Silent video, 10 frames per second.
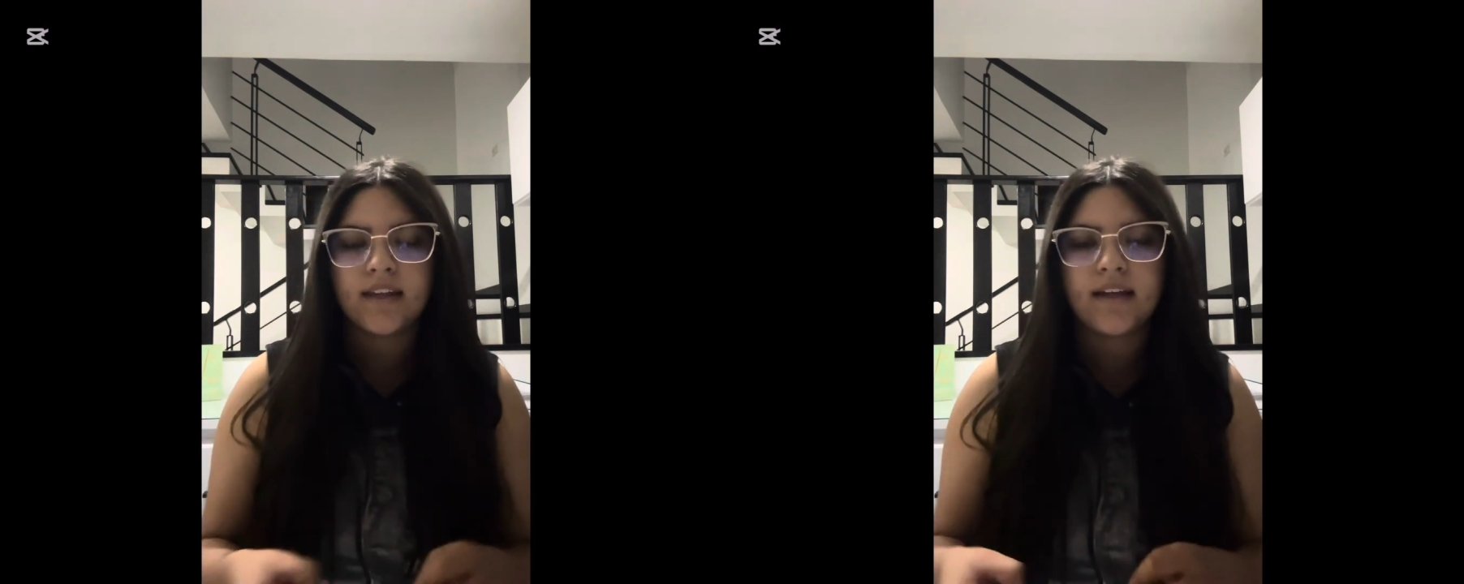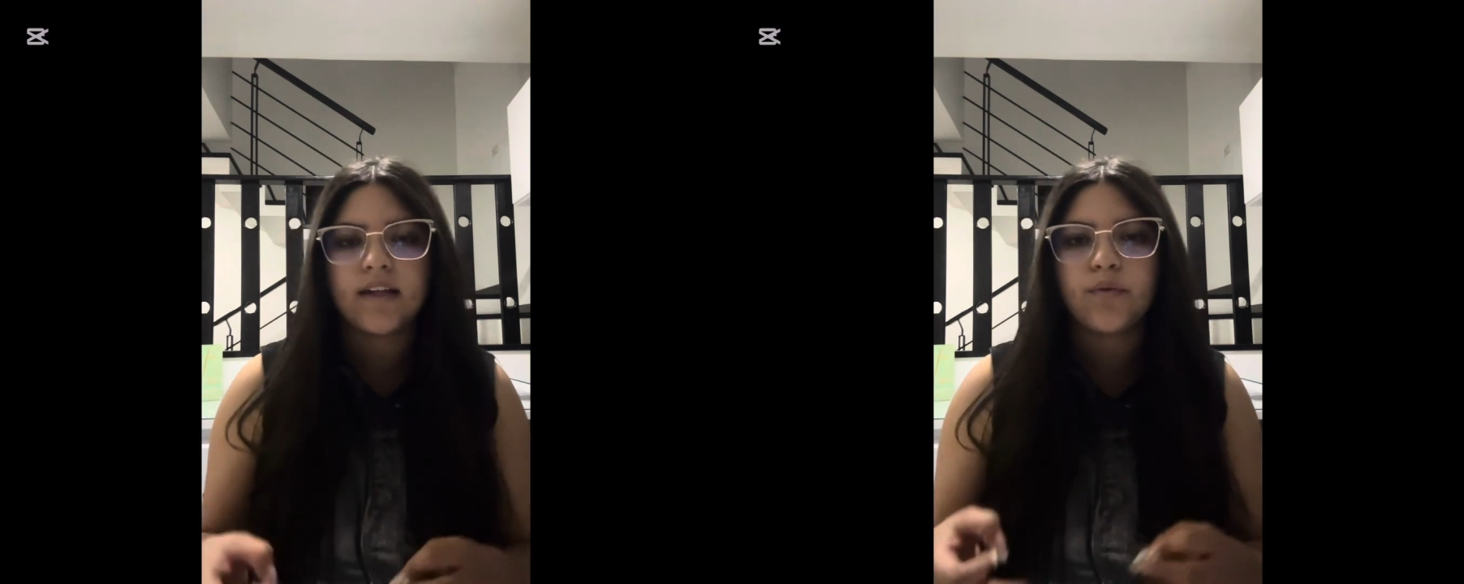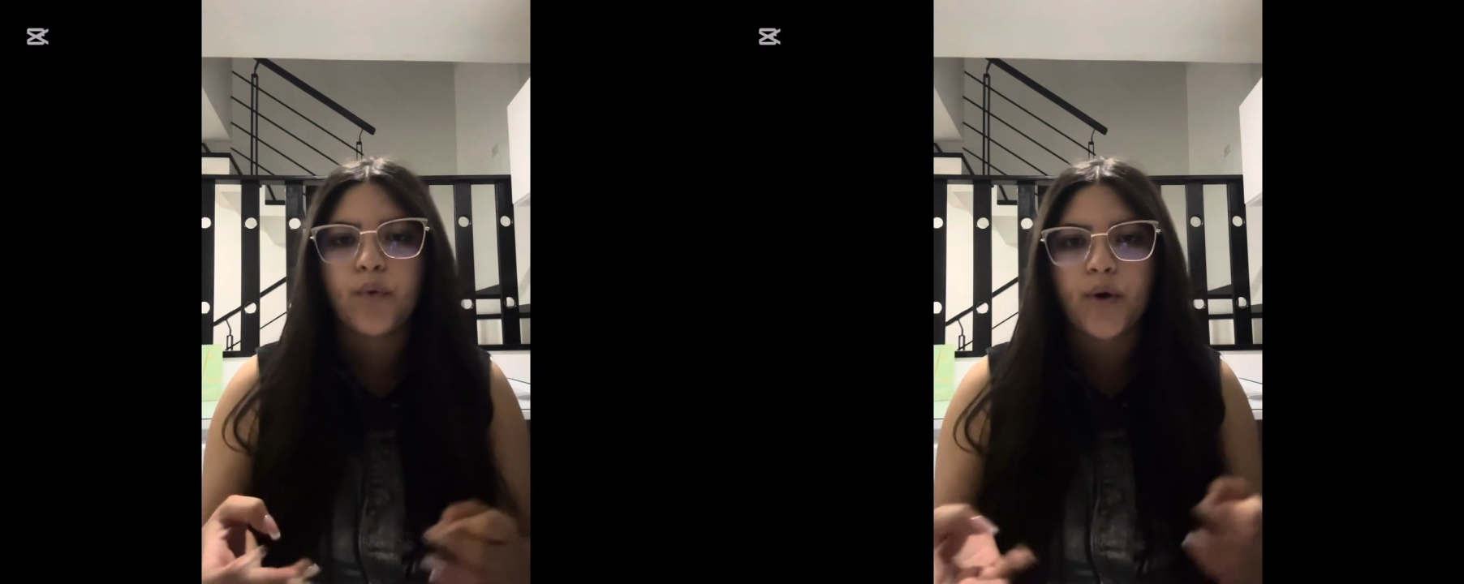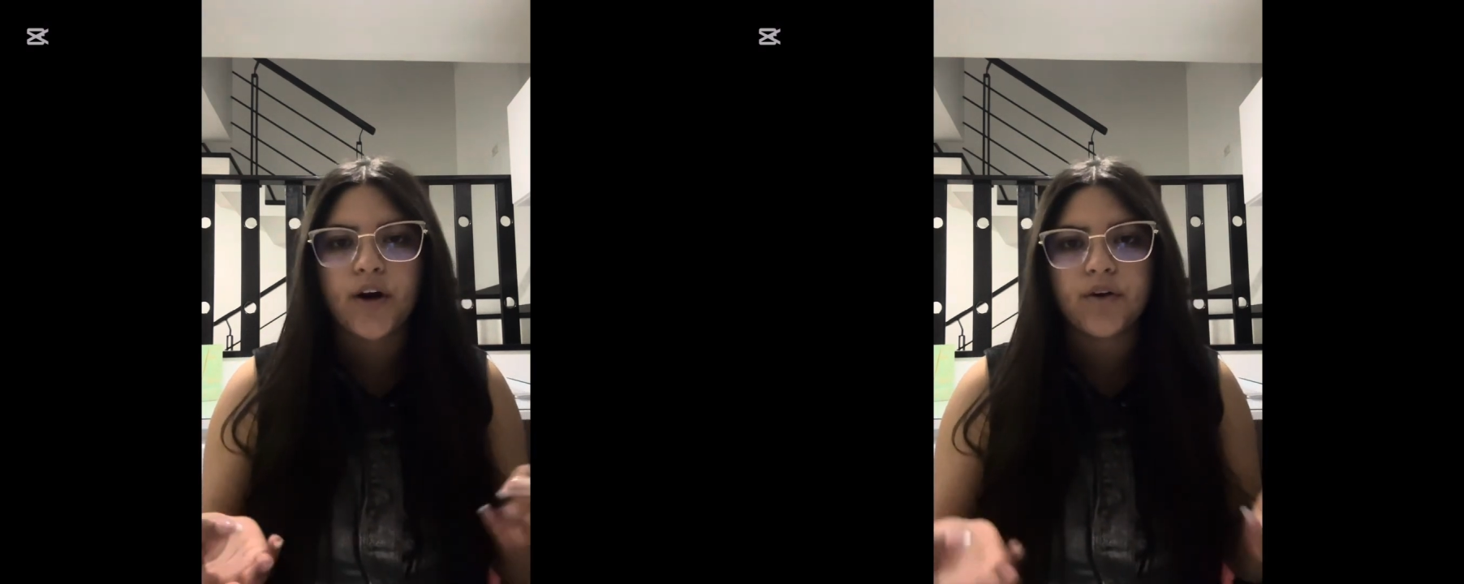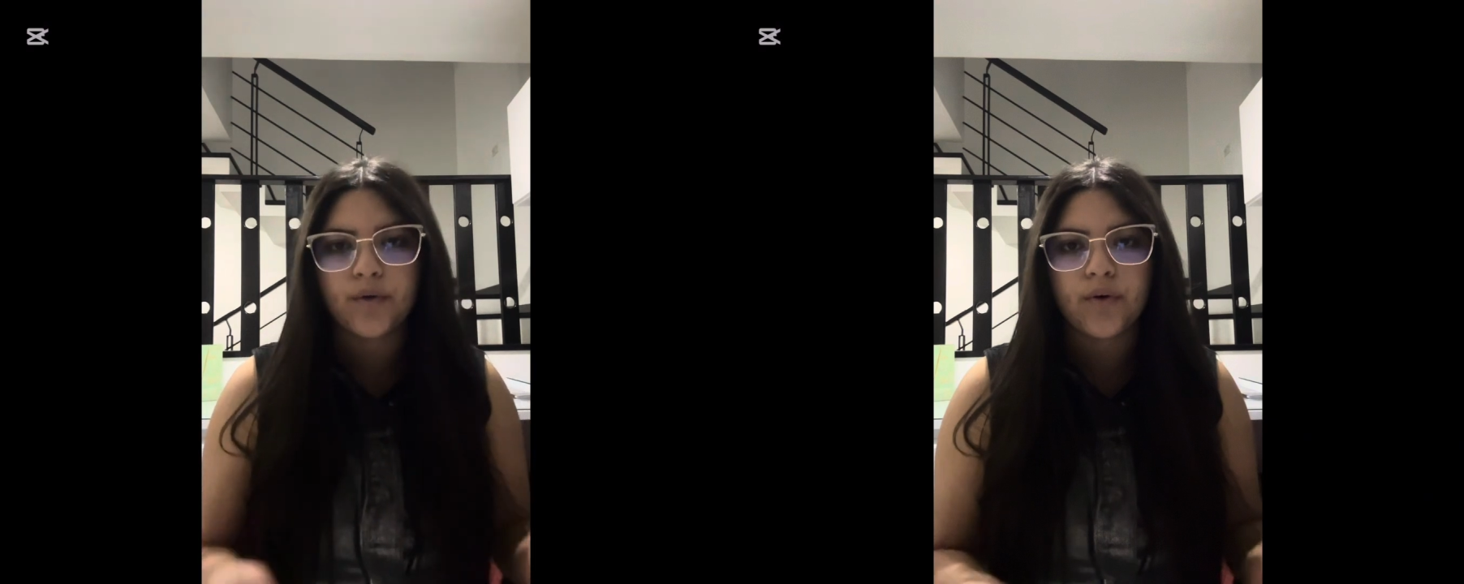that we
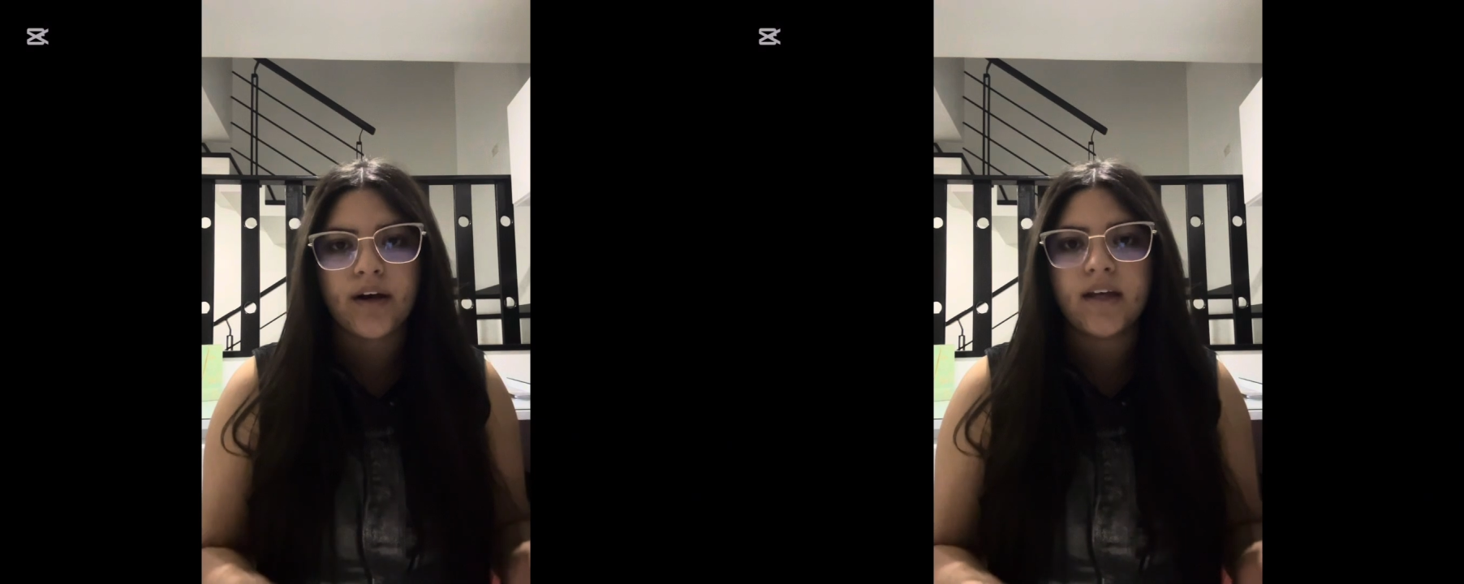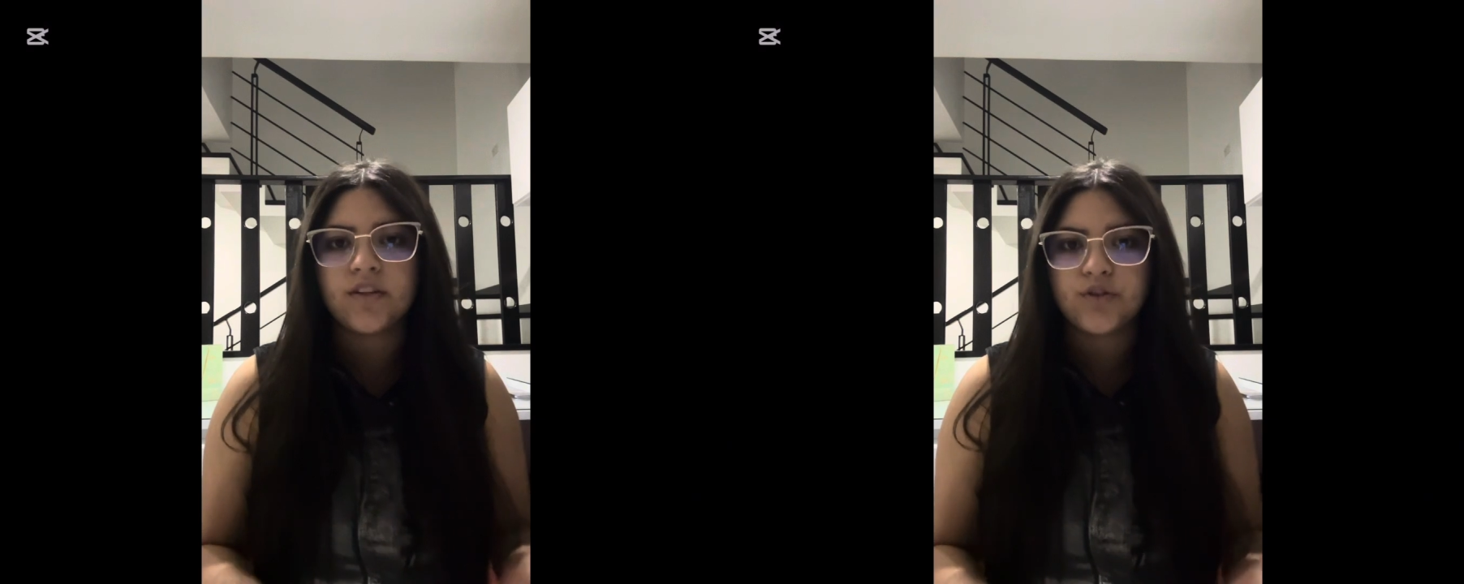are quite